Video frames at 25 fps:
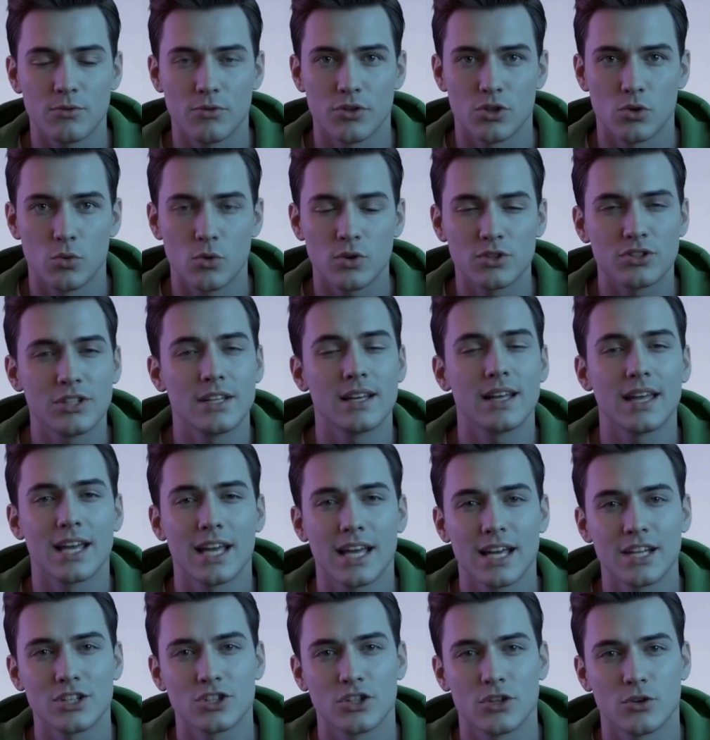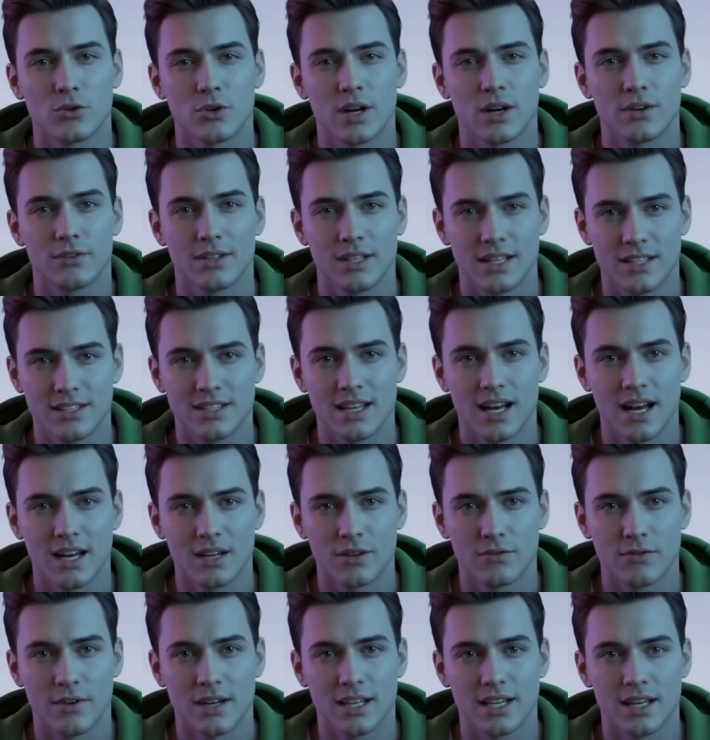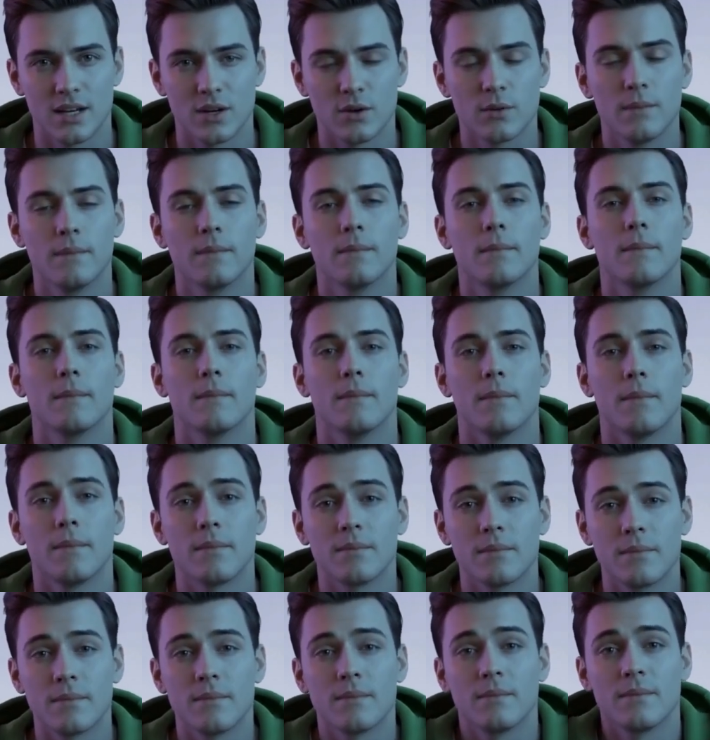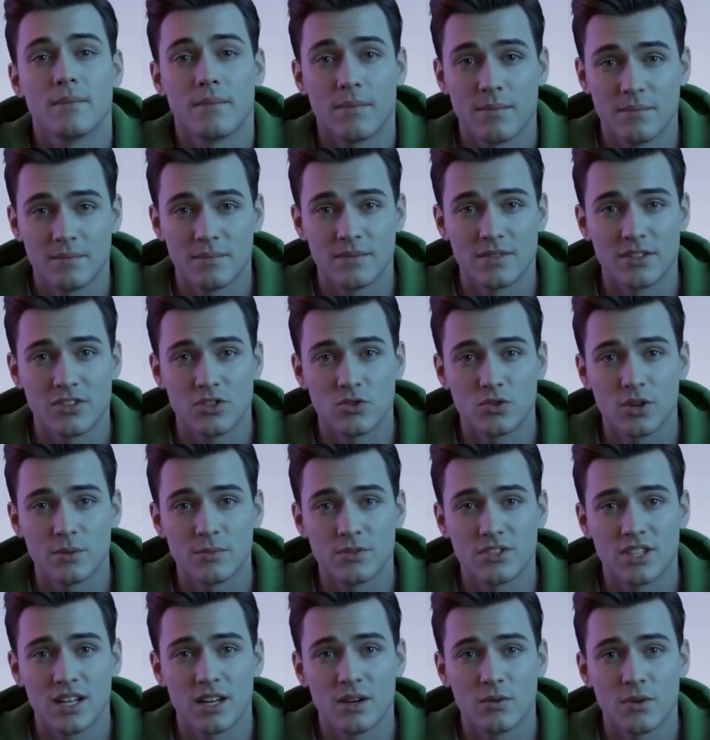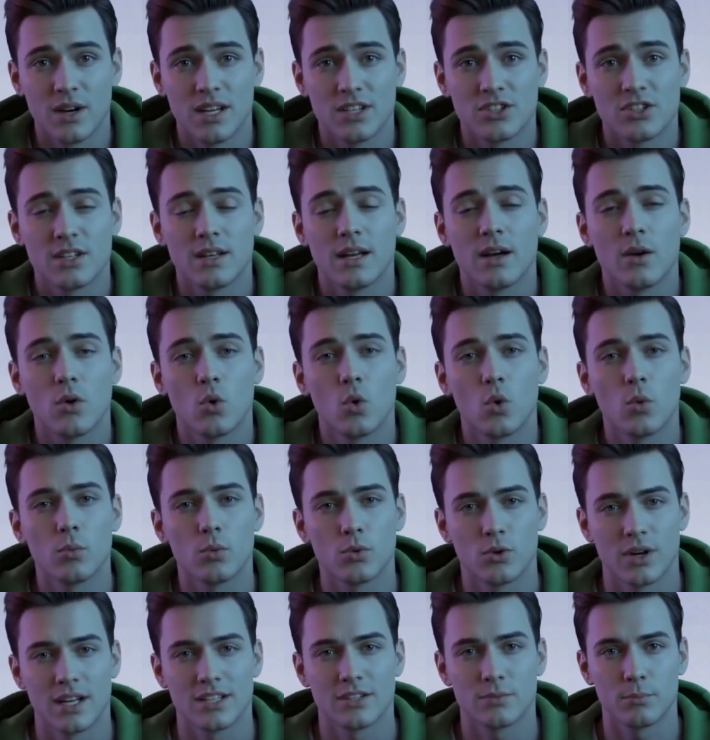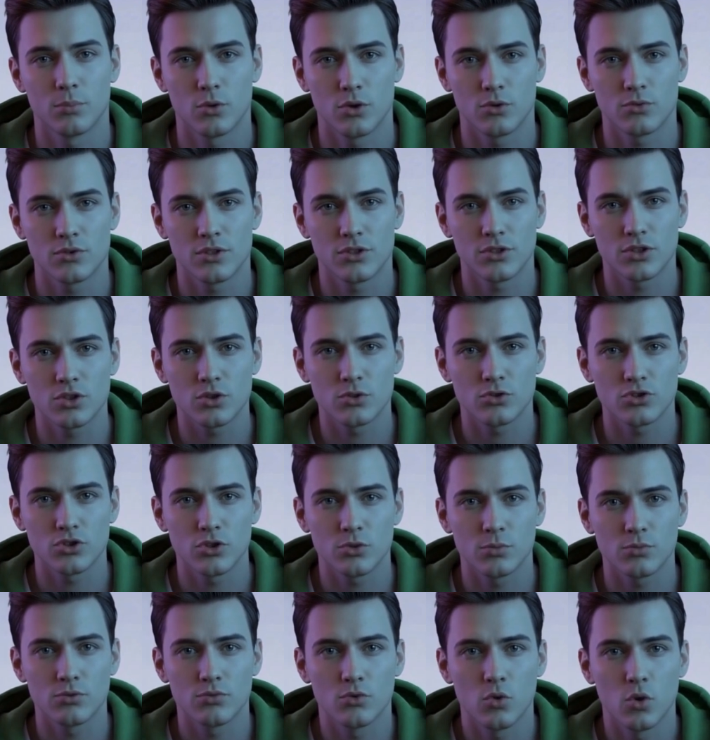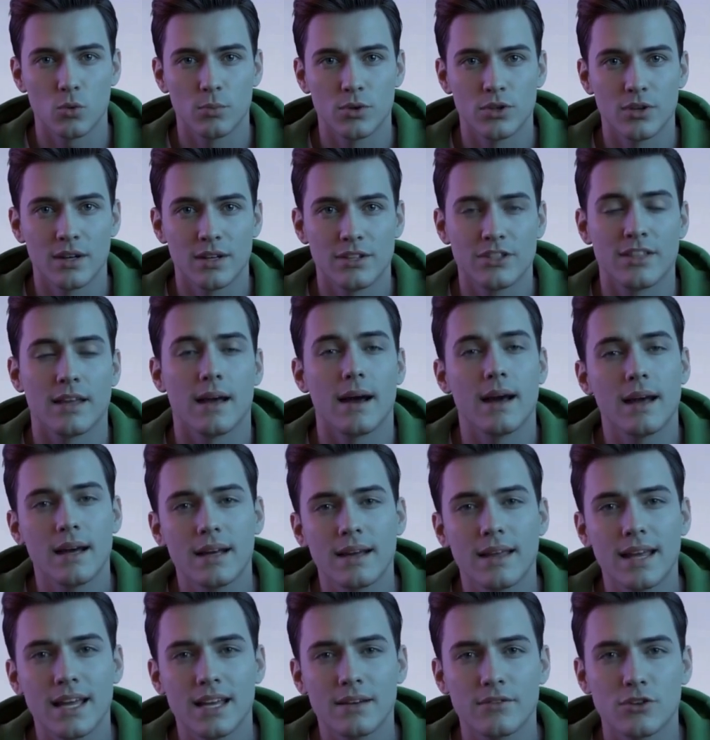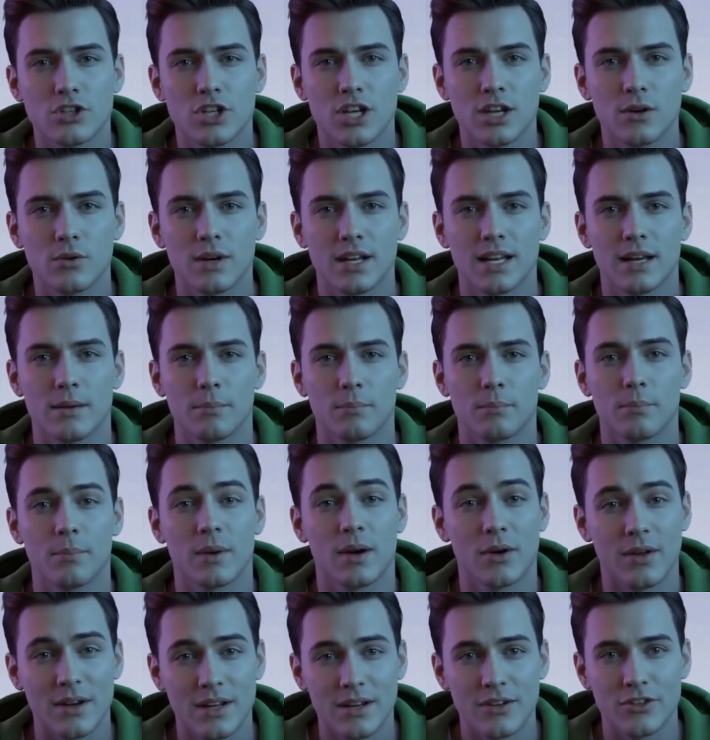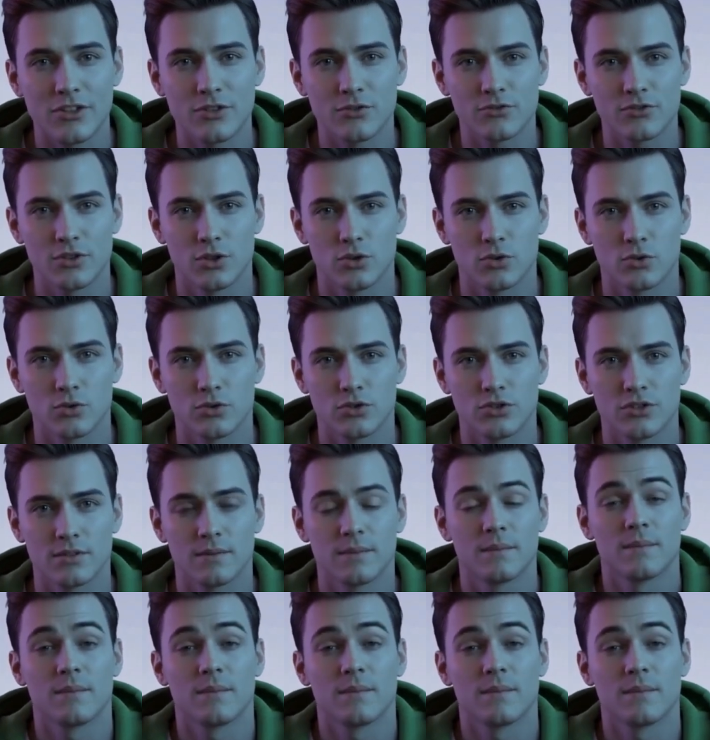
viewers engaged throughout the entire video. The script generation incorporates proven YouTube formulas that have generated millions of views.